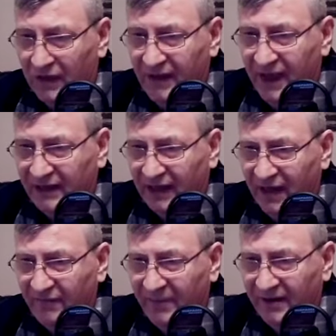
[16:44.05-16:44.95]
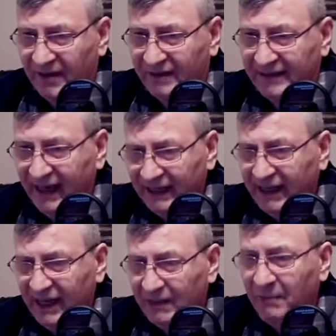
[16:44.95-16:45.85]
that have been
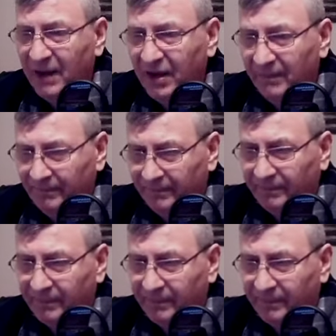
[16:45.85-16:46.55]
attacking me,